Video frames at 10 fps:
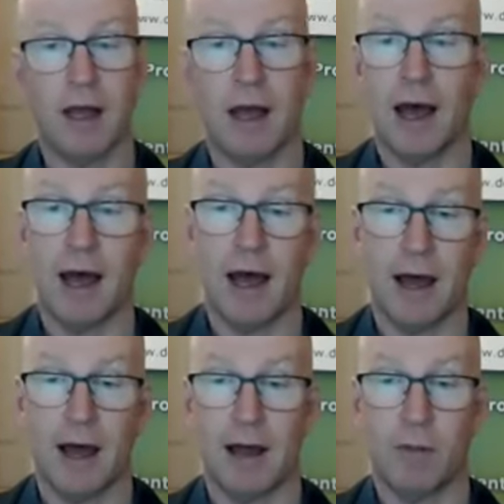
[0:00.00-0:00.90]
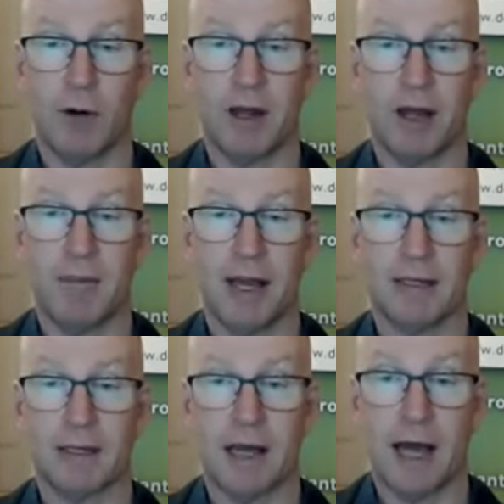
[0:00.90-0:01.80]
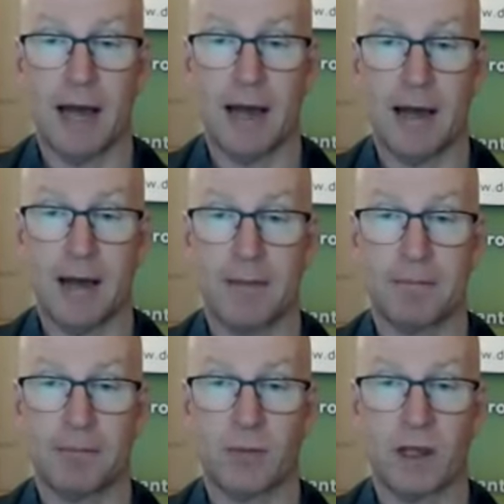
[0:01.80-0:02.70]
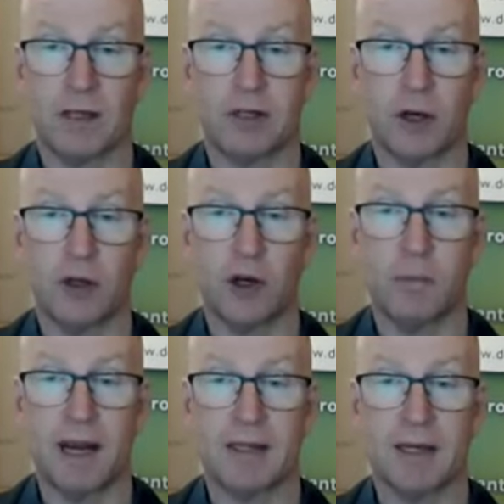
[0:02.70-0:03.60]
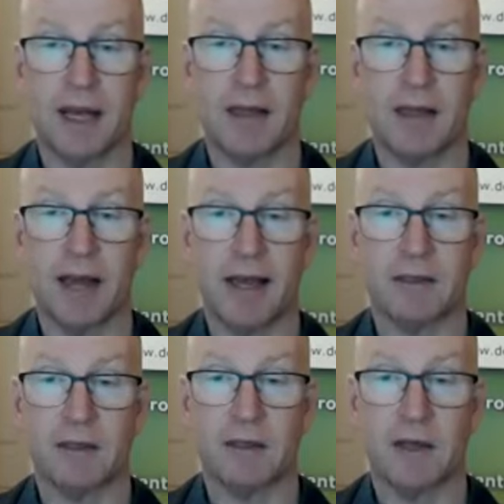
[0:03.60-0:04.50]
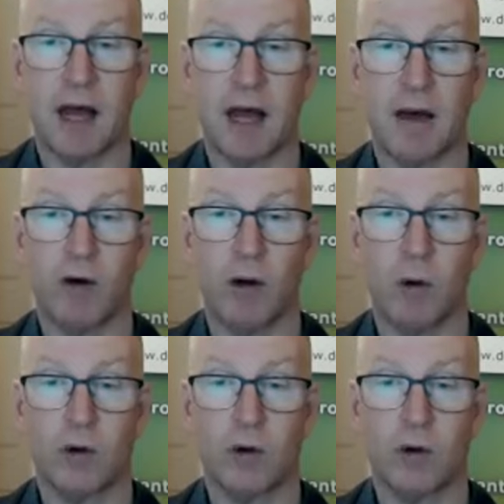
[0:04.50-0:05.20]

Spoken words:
Well done, mate. So John Butler saying, thanks, Rob.